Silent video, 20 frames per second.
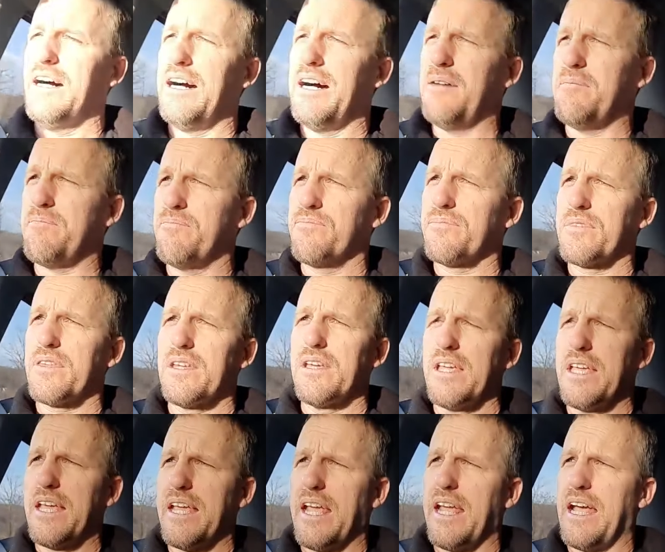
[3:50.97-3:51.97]
Um,
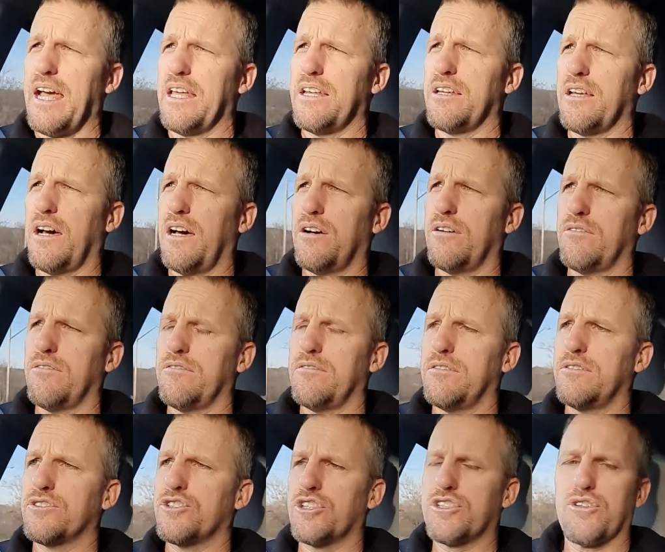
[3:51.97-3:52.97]
and uh,
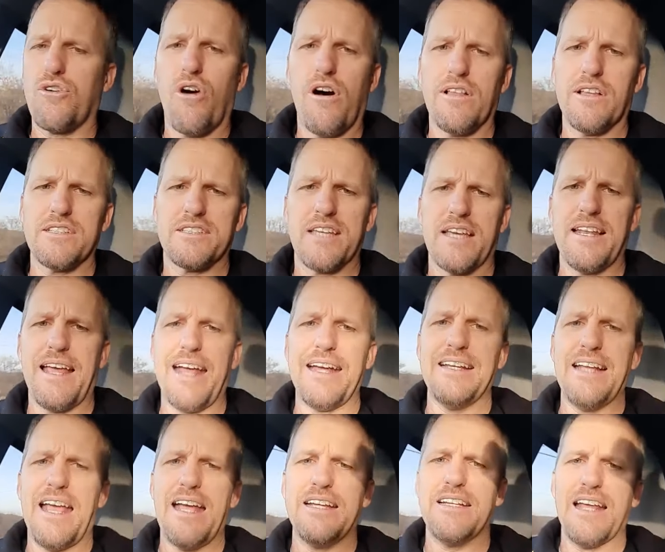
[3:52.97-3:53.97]
just call us at
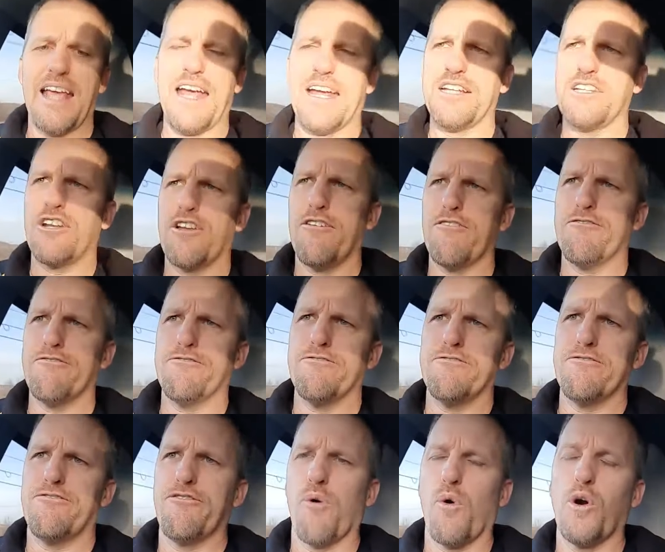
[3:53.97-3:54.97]
888
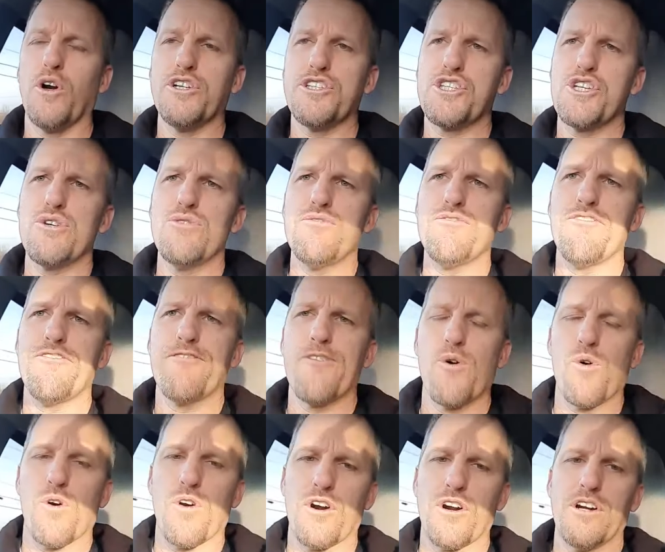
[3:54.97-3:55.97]

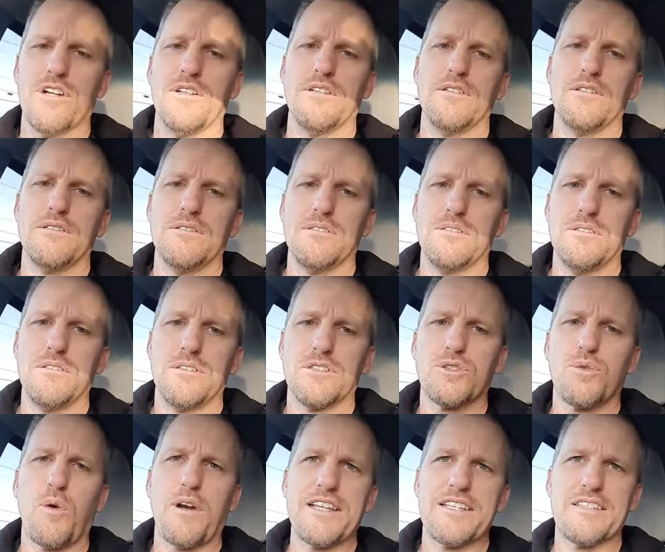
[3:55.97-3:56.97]
424
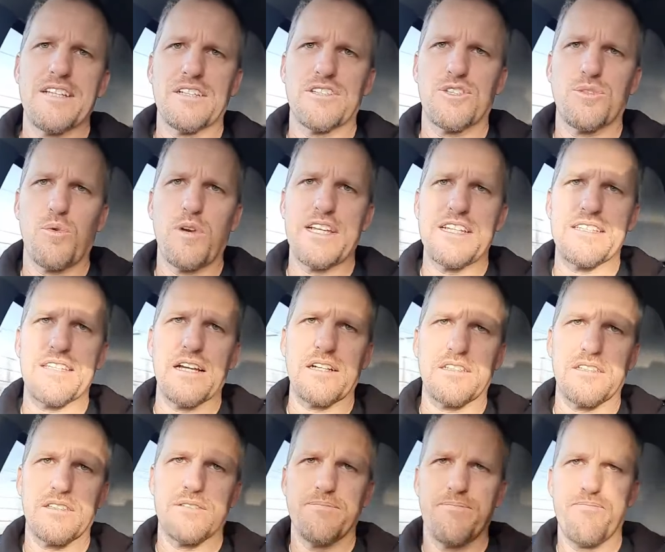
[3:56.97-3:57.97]

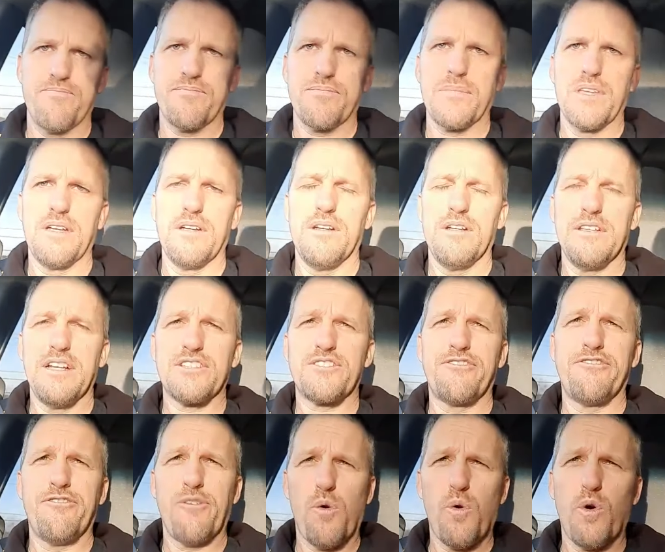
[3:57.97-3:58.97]
2626. That's